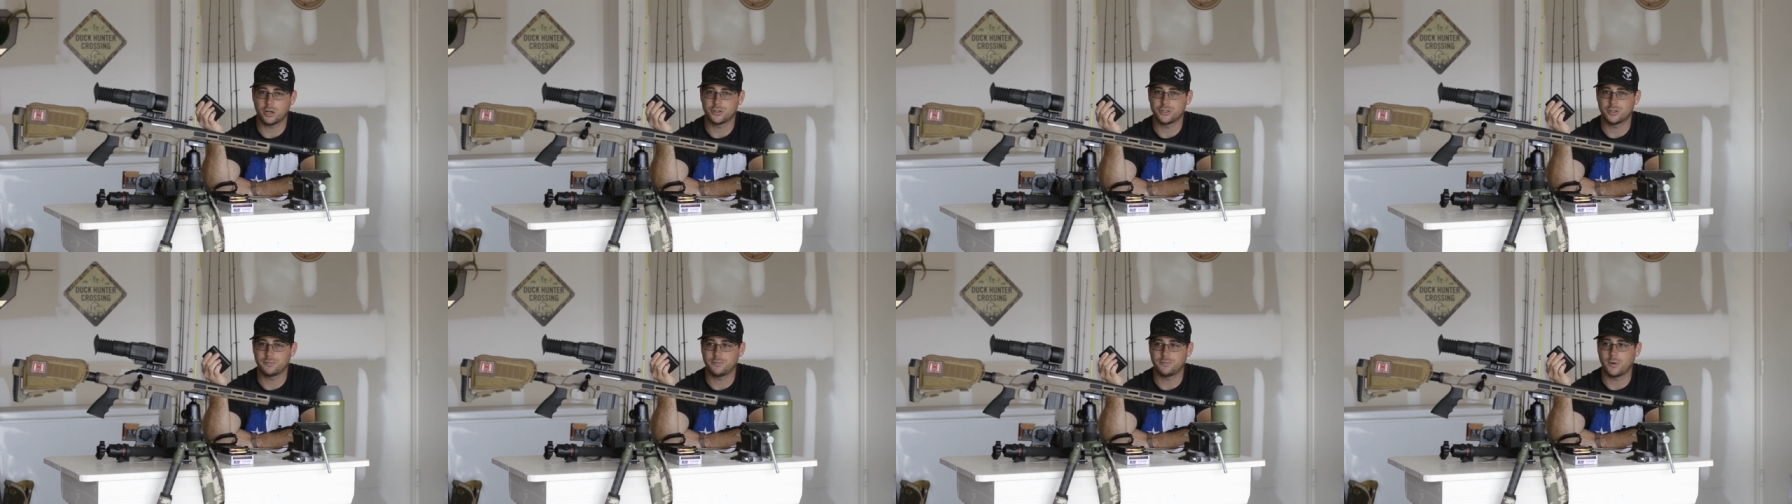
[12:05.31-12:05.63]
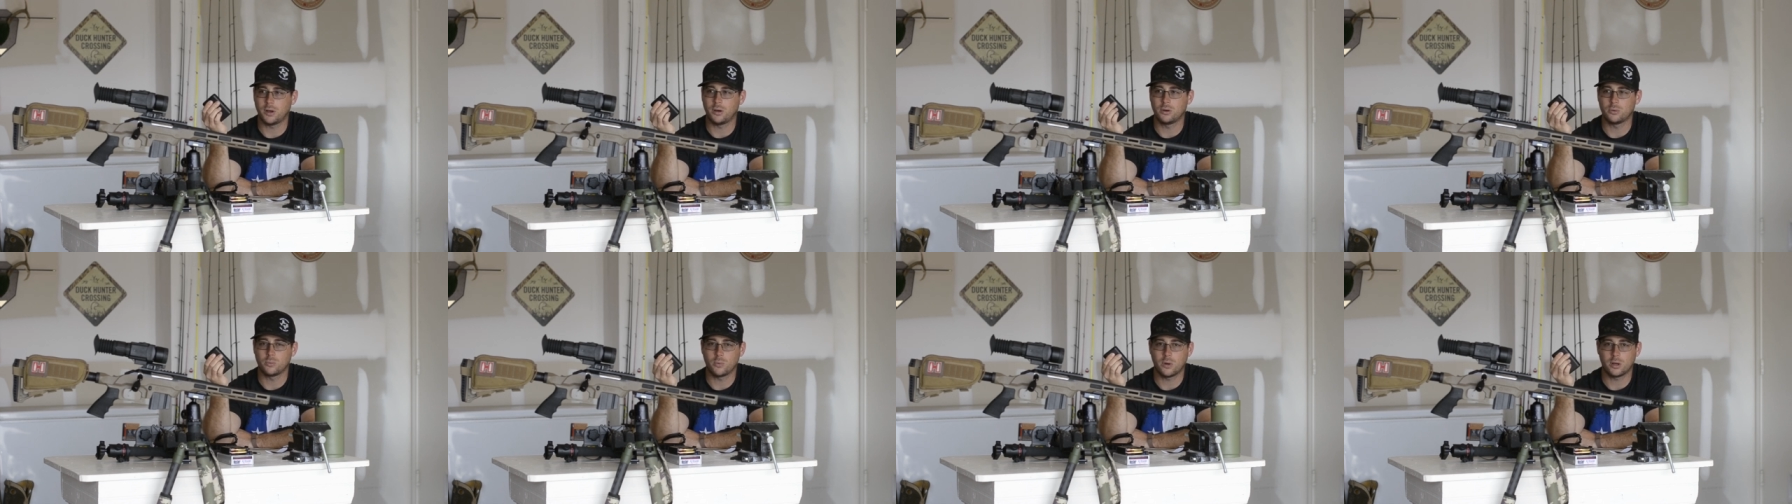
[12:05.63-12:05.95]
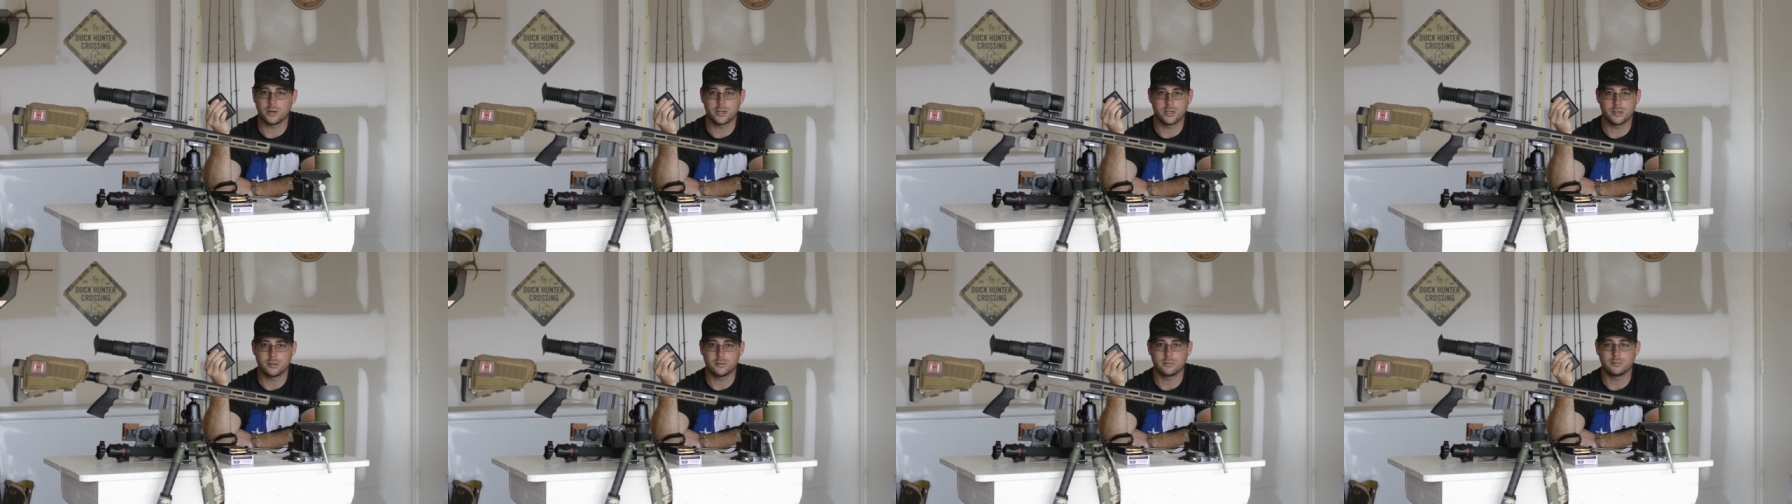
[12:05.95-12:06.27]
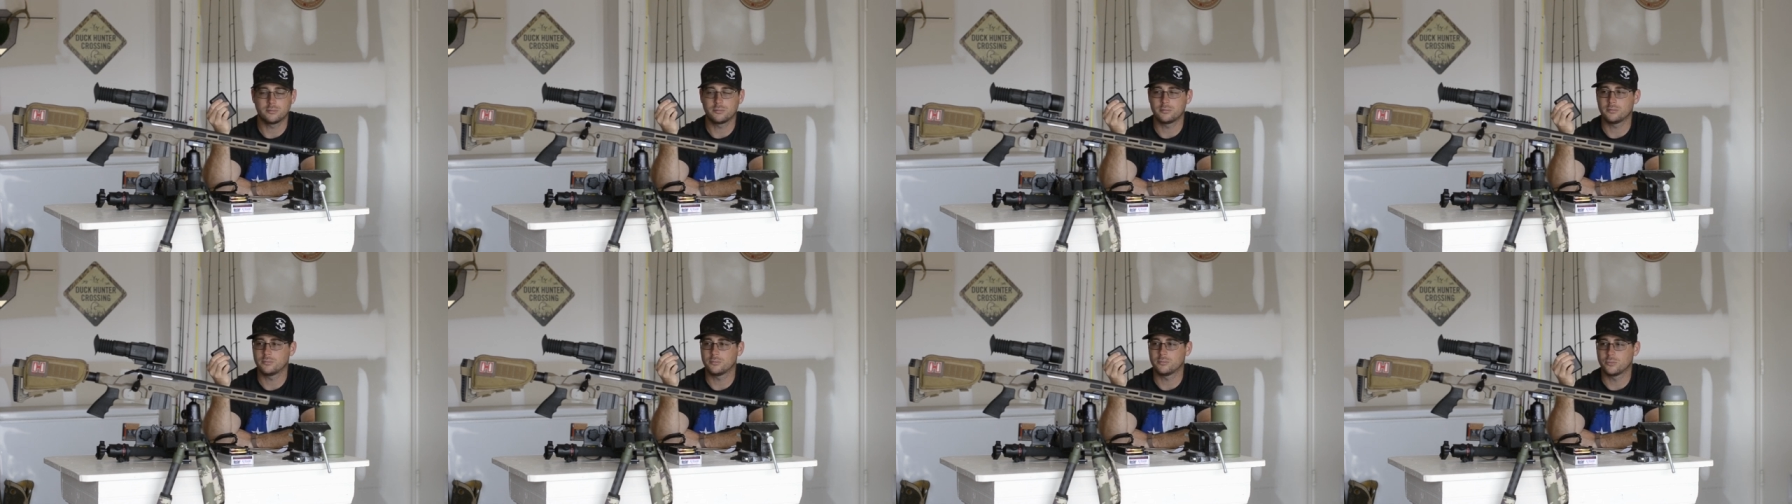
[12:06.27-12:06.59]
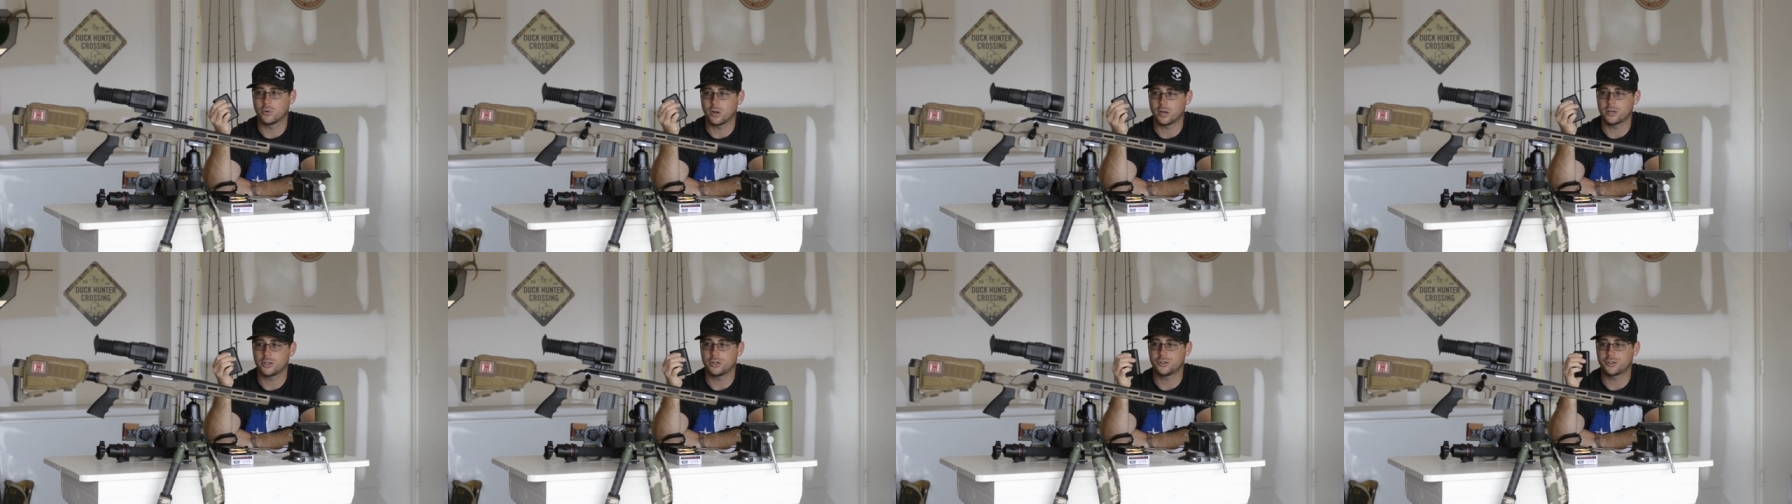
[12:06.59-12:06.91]
so you're not going to charge your phone while
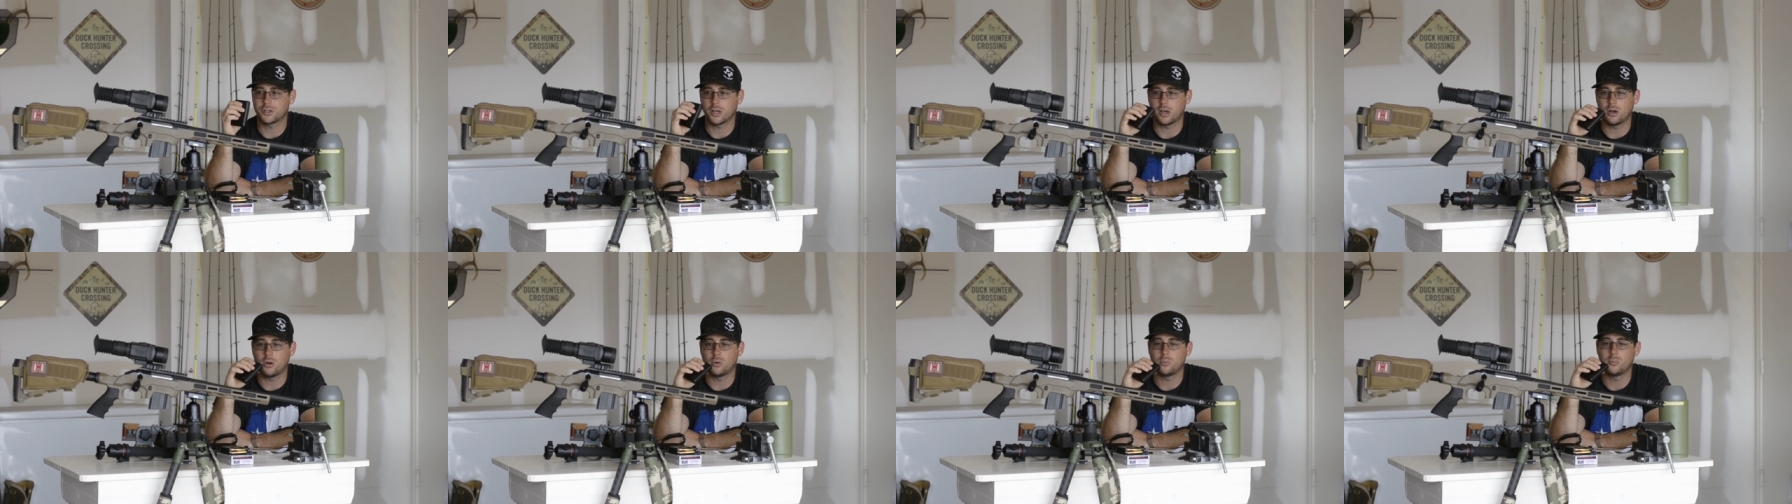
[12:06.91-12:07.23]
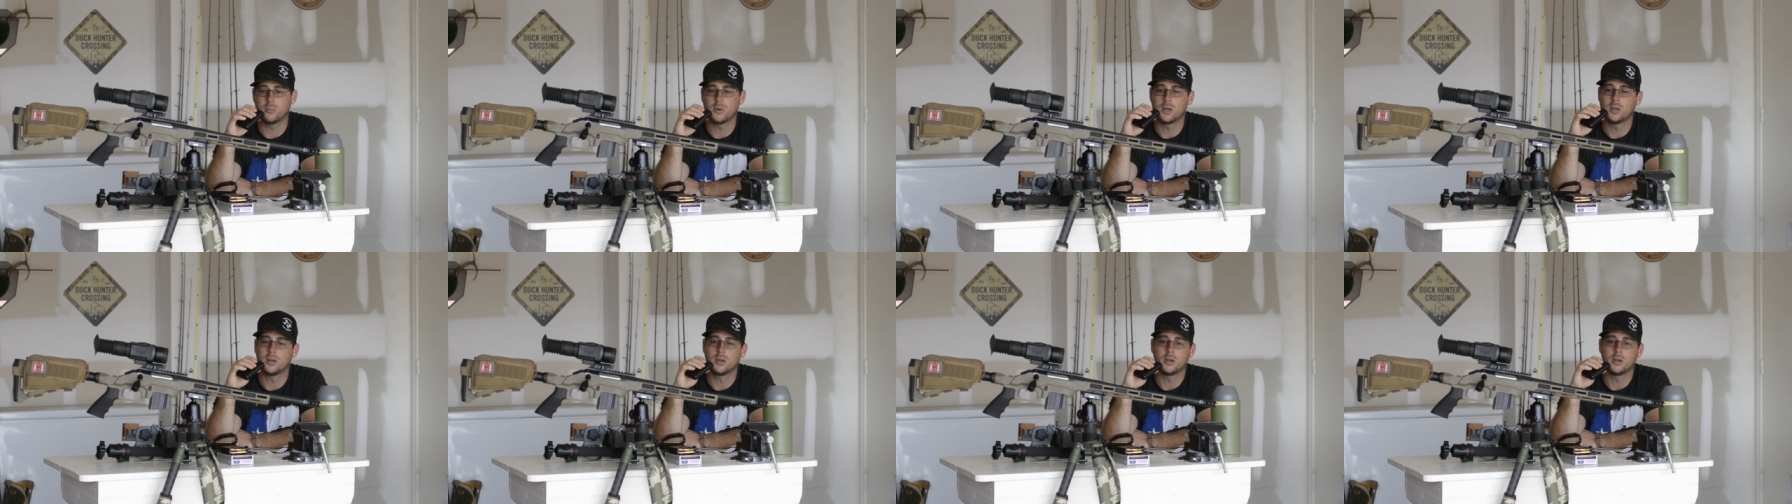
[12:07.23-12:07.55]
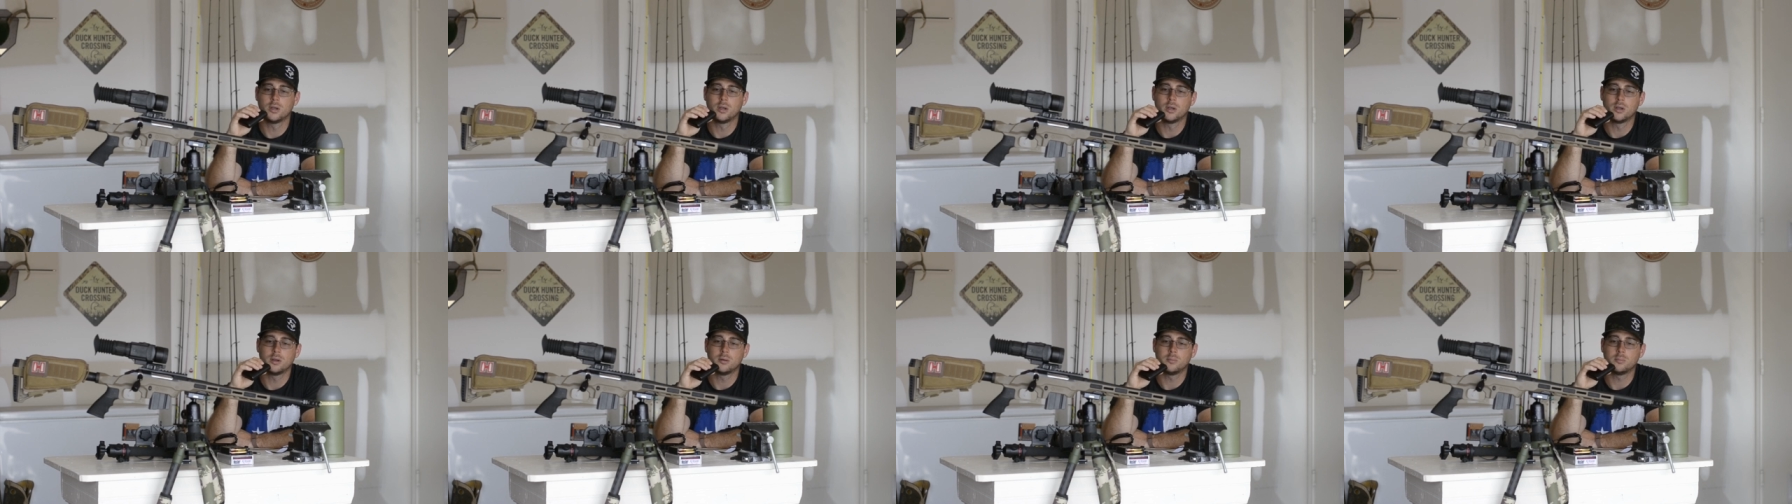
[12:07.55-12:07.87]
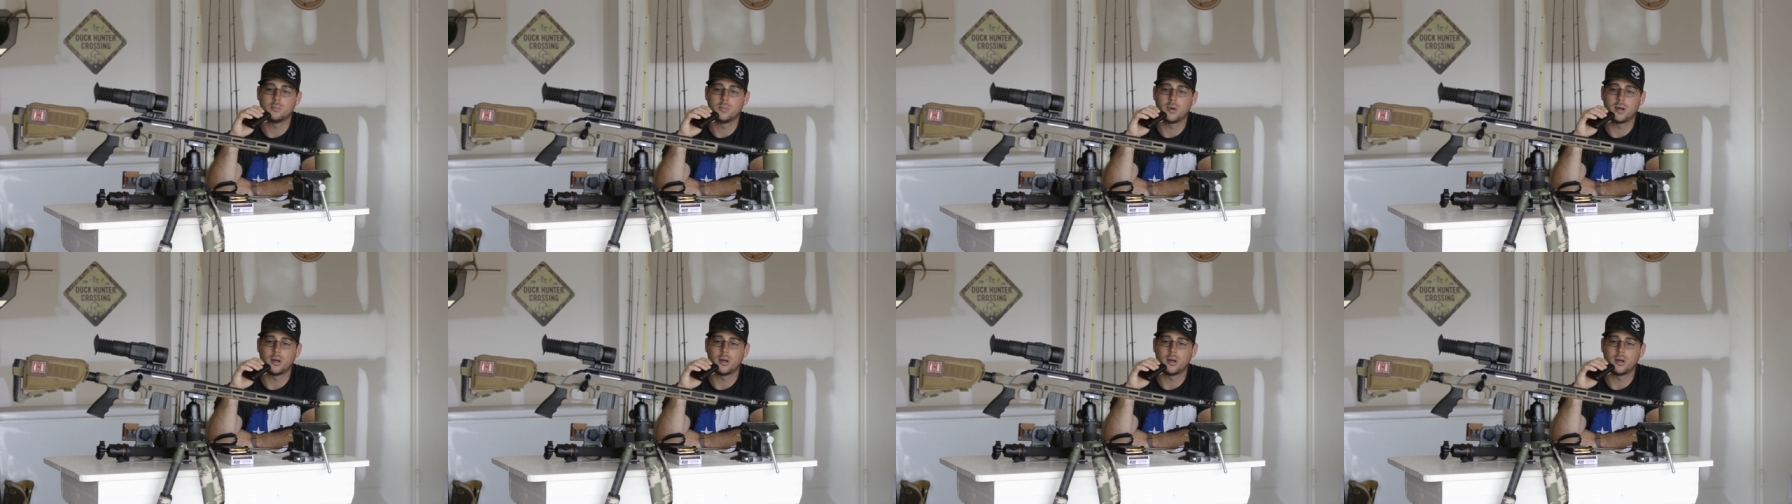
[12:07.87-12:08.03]
you're running your scope.